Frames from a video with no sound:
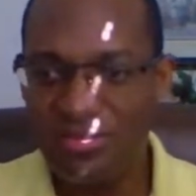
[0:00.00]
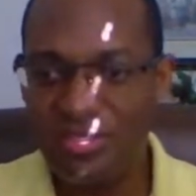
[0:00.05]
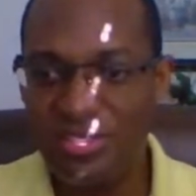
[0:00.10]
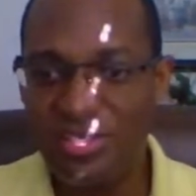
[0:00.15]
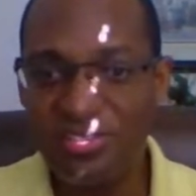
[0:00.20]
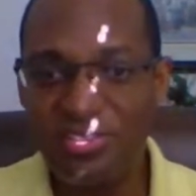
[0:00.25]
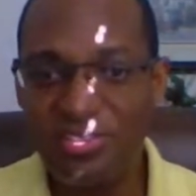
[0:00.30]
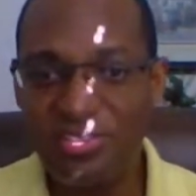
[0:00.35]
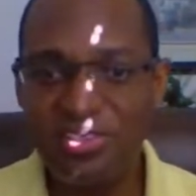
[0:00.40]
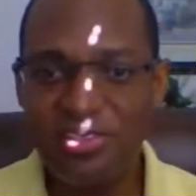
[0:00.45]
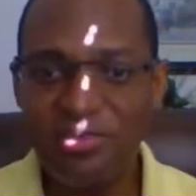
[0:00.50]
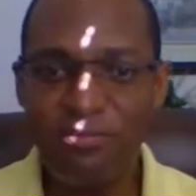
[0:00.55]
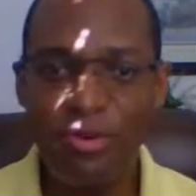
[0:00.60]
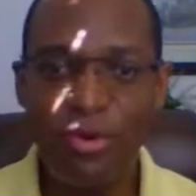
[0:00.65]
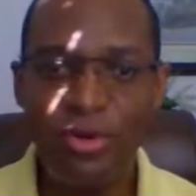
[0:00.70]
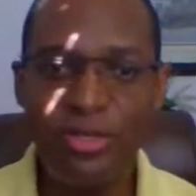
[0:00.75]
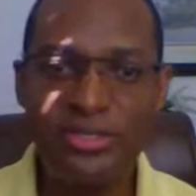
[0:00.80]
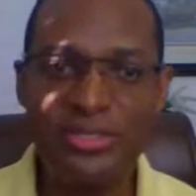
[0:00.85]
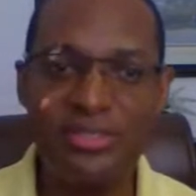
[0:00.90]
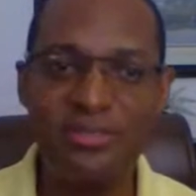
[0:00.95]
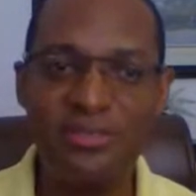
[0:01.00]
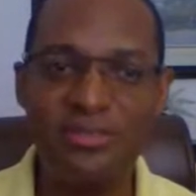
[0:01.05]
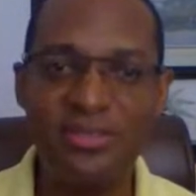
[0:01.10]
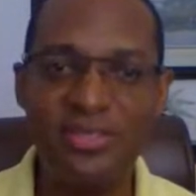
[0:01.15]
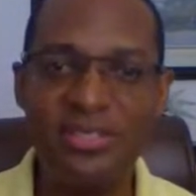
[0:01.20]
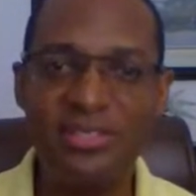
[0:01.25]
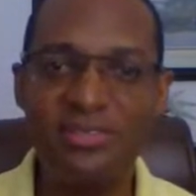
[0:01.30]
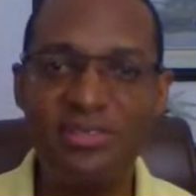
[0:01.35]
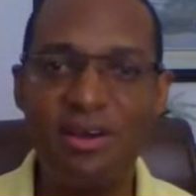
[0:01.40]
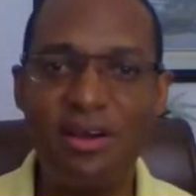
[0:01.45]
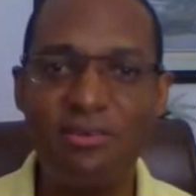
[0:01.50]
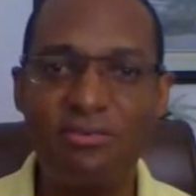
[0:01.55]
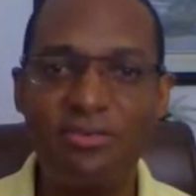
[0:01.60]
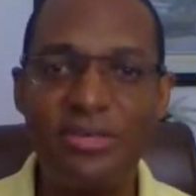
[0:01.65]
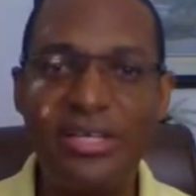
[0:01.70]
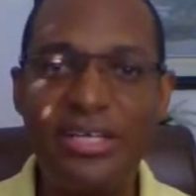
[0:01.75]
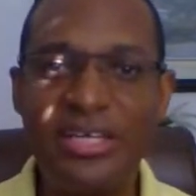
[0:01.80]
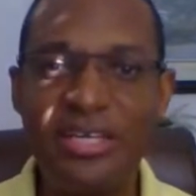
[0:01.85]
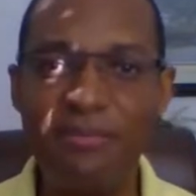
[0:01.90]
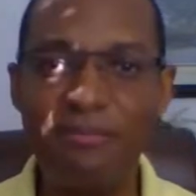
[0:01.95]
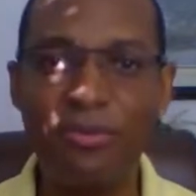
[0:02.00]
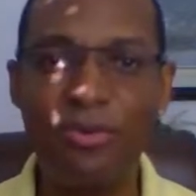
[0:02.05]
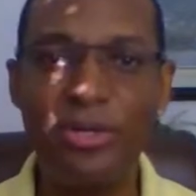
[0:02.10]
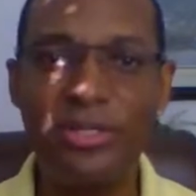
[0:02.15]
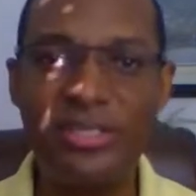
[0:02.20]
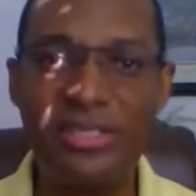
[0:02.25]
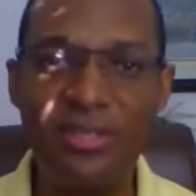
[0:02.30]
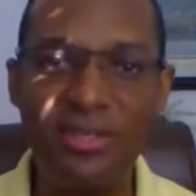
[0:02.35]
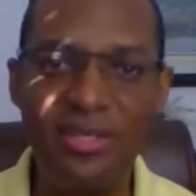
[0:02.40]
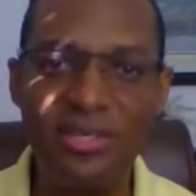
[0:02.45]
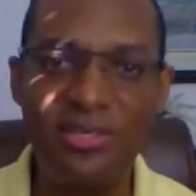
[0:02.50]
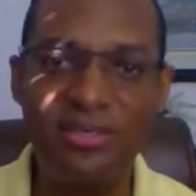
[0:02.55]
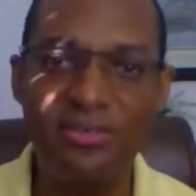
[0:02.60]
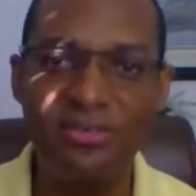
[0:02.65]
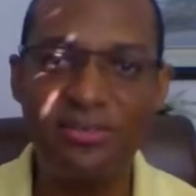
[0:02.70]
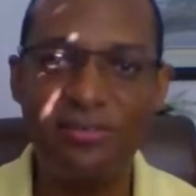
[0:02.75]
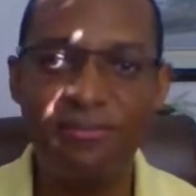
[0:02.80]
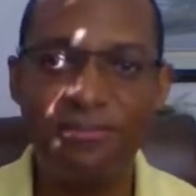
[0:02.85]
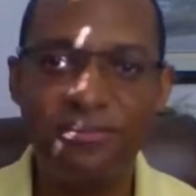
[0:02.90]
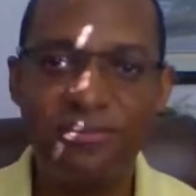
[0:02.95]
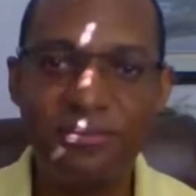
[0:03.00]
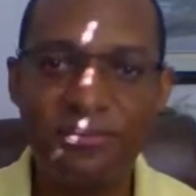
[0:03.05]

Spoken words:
So this is important. These are really important things.